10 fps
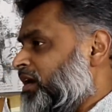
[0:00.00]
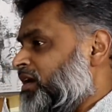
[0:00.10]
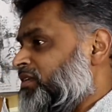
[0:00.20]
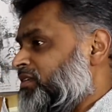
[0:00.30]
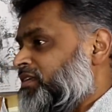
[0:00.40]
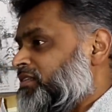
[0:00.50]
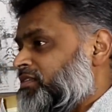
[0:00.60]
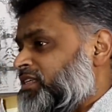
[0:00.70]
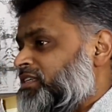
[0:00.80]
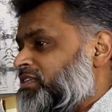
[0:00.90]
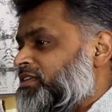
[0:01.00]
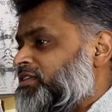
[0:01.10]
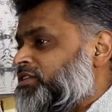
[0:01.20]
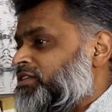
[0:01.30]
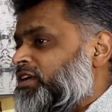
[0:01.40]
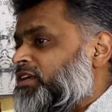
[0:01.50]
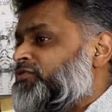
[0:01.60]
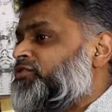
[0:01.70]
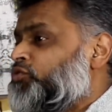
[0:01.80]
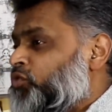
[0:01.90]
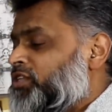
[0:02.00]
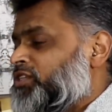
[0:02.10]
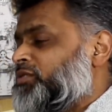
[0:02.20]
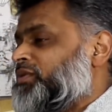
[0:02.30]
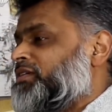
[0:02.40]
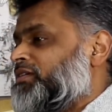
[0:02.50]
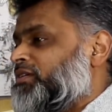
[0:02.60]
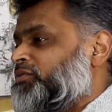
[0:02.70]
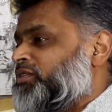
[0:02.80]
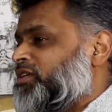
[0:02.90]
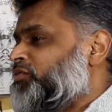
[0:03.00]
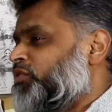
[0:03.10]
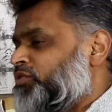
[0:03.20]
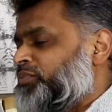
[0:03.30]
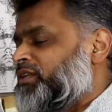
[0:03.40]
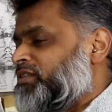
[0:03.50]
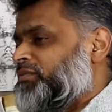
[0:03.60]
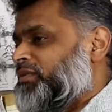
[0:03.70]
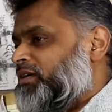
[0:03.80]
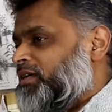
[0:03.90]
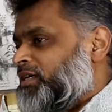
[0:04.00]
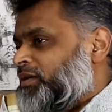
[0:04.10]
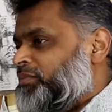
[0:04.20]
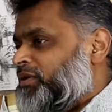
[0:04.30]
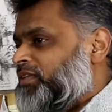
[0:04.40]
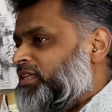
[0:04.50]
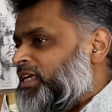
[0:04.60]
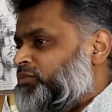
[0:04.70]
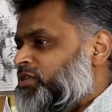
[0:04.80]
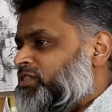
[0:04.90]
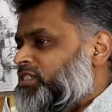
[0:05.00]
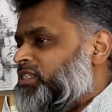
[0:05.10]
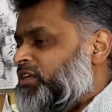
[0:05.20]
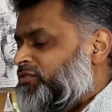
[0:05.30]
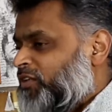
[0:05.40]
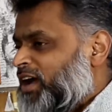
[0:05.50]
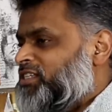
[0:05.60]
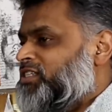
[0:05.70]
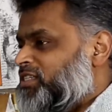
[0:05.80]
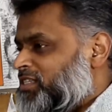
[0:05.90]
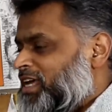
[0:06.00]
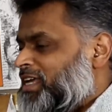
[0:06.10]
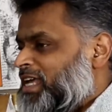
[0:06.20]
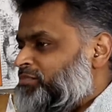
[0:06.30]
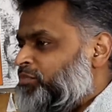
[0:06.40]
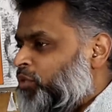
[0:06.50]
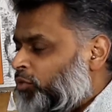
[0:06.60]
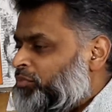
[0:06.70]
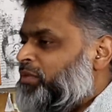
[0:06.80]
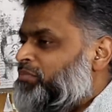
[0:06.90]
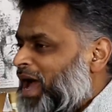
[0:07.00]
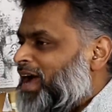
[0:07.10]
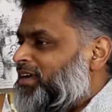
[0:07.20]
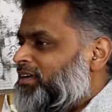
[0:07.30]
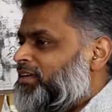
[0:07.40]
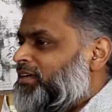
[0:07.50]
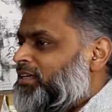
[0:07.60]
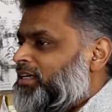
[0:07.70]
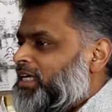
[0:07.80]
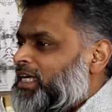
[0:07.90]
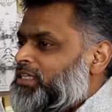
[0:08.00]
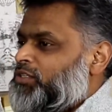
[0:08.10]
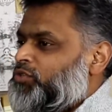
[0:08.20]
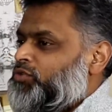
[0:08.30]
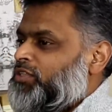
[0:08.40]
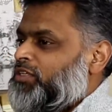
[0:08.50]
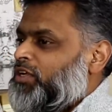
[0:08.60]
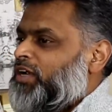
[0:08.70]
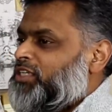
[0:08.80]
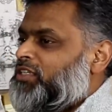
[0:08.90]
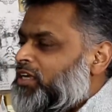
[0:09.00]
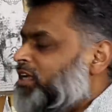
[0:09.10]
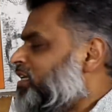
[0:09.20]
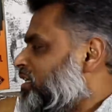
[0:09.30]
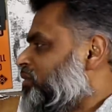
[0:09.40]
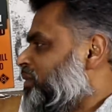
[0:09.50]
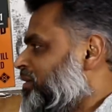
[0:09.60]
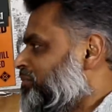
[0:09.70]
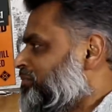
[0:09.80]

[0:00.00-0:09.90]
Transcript: And indeed, that he said a few words to me, which I won't repeat them, but it was suffice to say it brought me back into the direction that I needed to be.